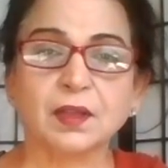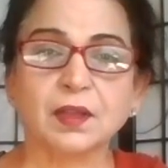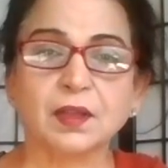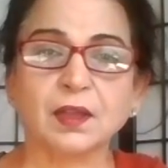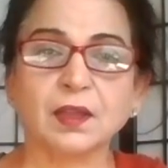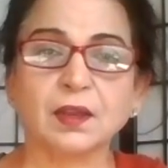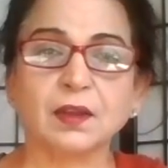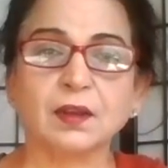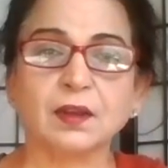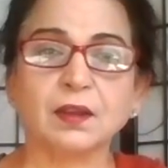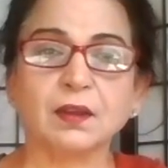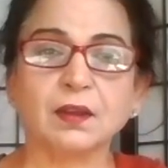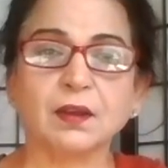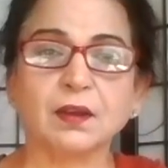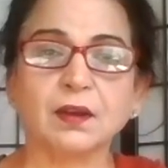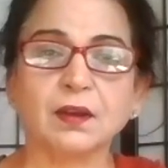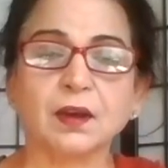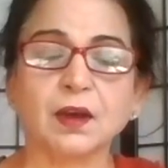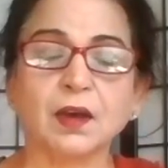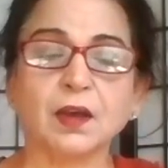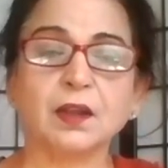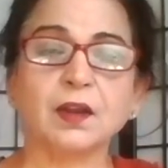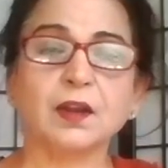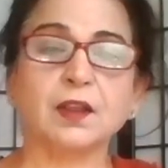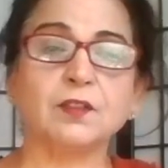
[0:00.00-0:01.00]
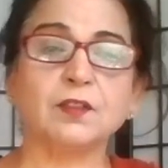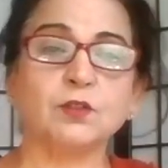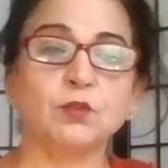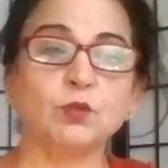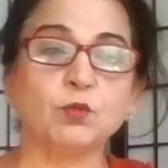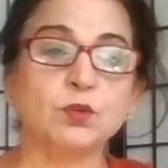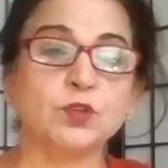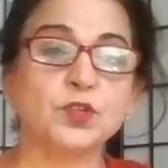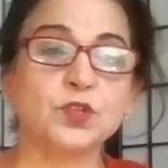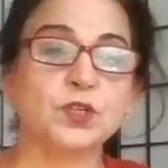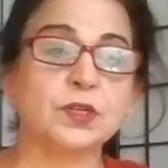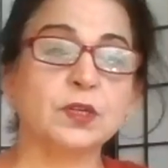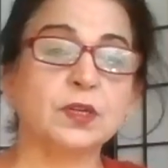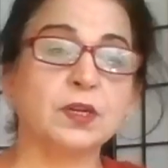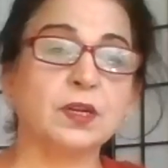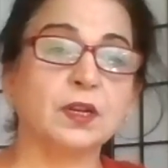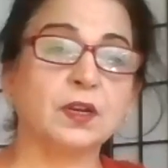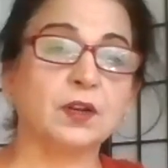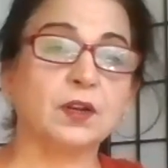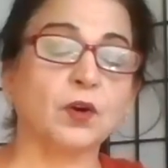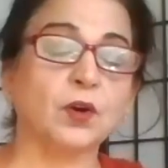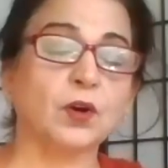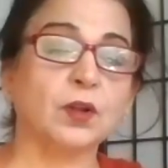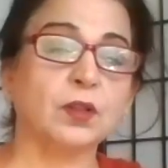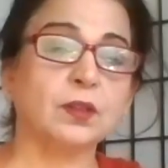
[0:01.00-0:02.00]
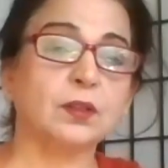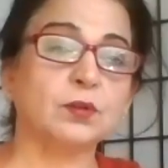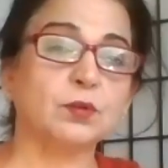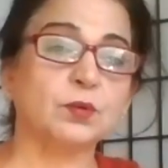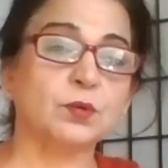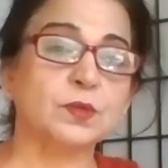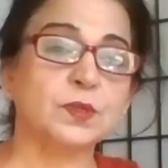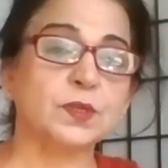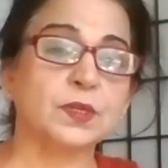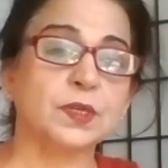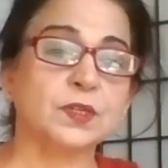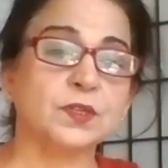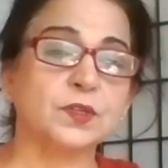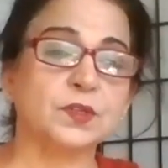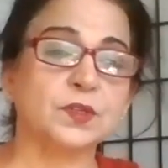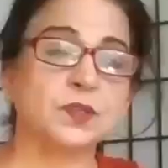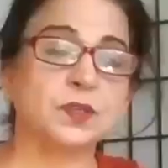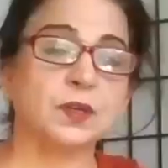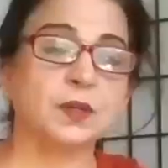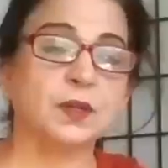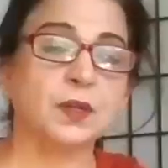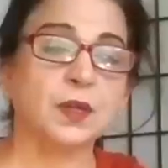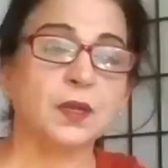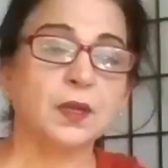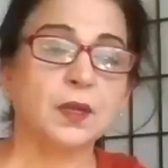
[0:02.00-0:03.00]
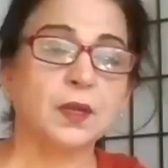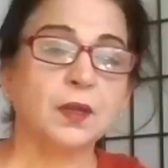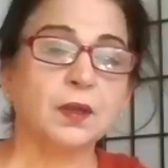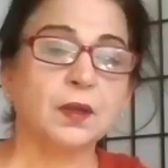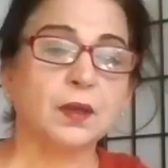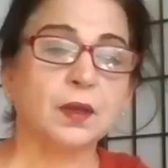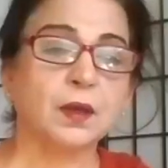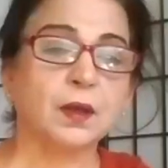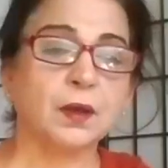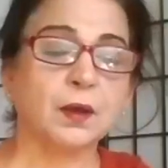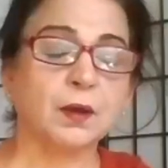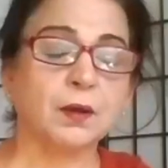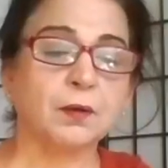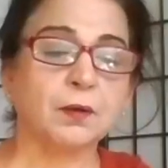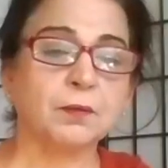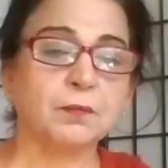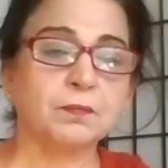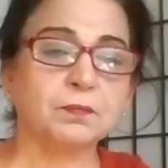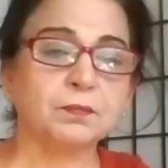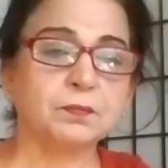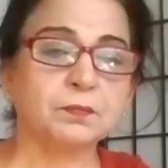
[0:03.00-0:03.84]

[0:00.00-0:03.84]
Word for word: And Khar and Dushan and all those is uh, uh,